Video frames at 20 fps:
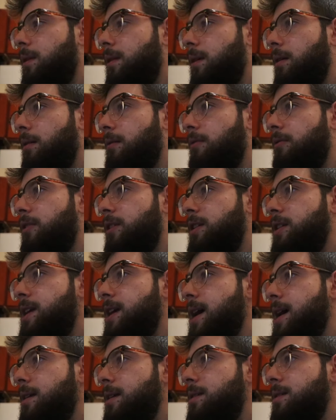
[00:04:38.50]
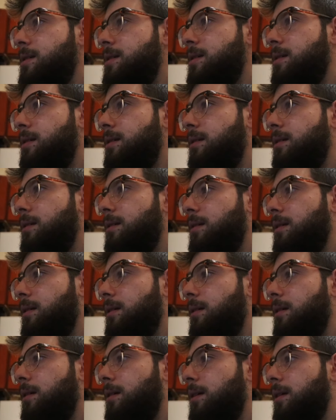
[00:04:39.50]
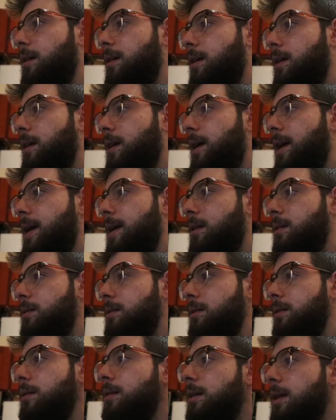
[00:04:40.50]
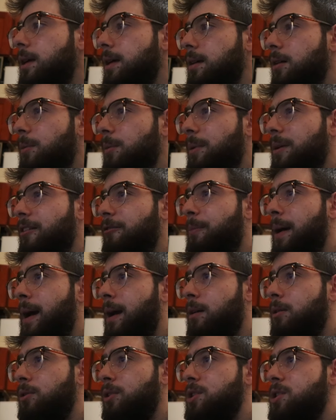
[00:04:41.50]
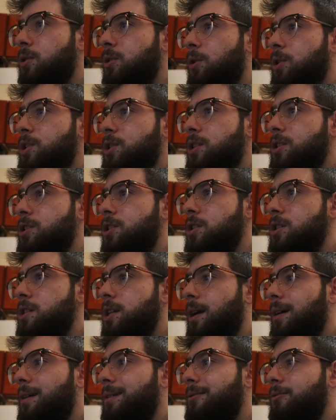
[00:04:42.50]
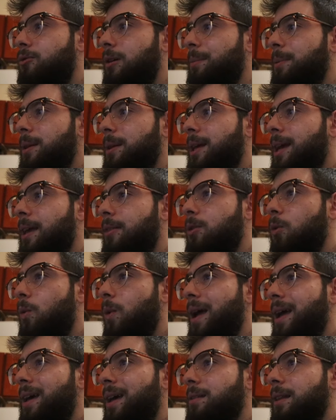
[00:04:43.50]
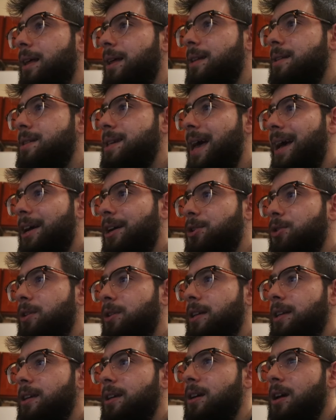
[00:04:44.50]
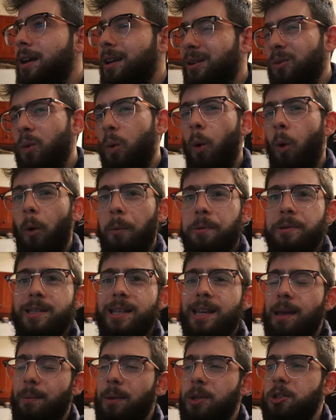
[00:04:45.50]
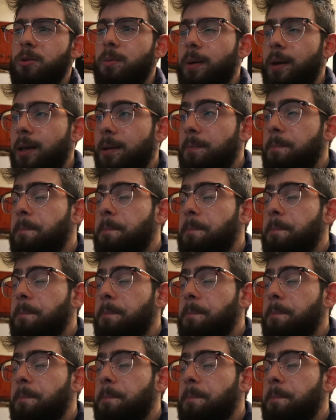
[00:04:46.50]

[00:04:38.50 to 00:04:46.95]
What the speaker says: vignette, and a little bit of barrel distortion just to kind of replicate the way a lens actually warps the image a bit.